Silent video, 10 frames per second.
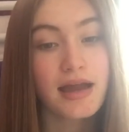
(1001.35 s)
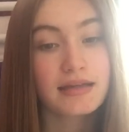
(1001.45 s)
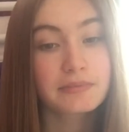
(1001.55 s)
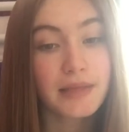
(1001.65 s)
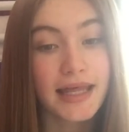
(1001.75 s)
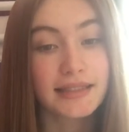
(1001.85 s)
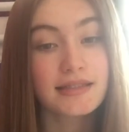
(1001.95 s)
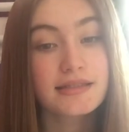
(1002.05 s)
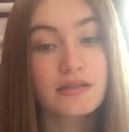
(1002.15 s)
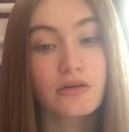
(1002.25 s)
and
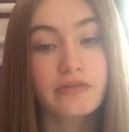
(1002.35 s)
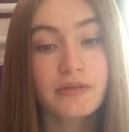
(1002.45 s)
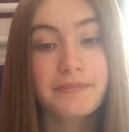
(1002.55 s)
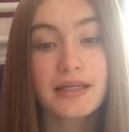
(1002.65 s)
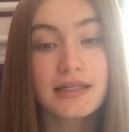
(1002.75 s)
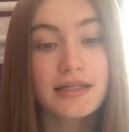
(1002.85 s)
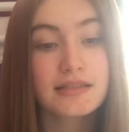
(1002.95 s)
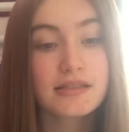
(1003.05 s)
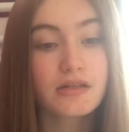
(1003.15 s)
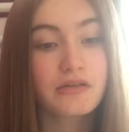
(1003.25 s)
plants over
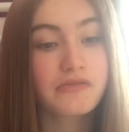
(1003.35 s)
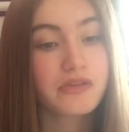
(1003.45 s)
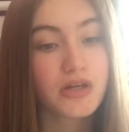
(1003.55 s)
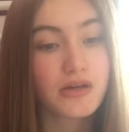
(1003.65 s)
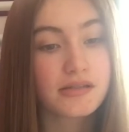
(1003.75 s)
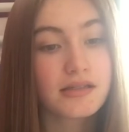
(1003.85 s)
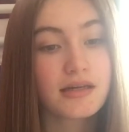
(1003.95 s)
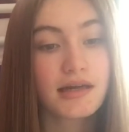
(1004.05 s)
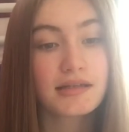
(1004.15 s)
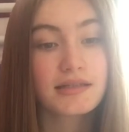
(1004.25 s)
millions of years
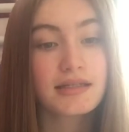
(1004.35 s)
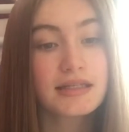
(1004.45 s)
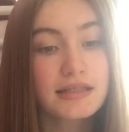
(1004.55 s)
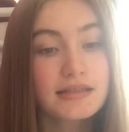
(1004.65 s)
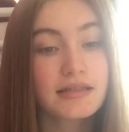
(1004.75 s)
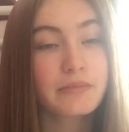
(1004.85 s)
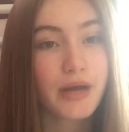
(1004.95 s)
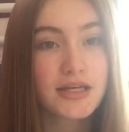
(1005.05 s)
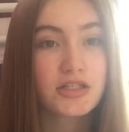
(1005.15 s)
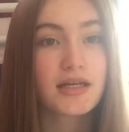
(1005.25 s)
under heat and
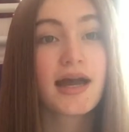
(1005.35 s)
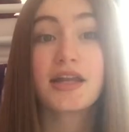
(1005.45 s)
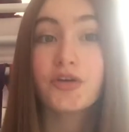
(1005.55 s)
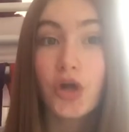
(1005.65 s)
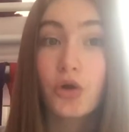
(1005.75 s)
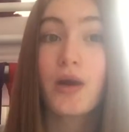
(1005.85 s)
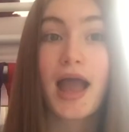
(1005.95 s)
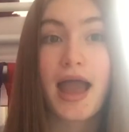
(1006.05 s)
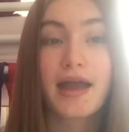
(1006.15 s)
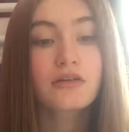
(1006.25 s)
pressure and no air.